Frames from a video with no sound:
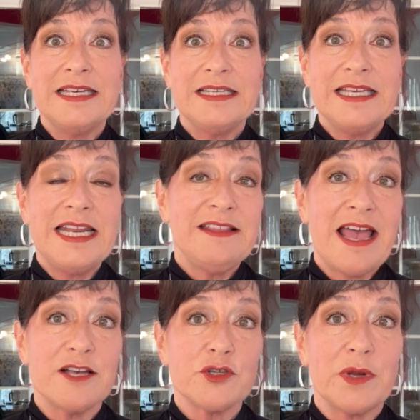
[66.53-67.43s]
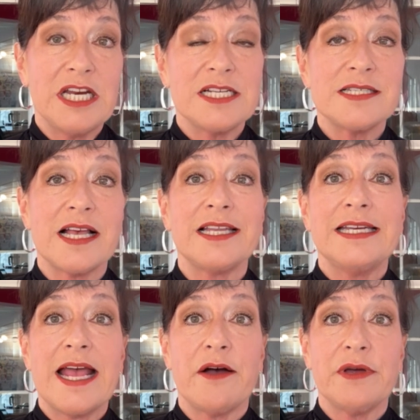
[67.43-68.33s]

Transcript: getting the house ready to sell, and now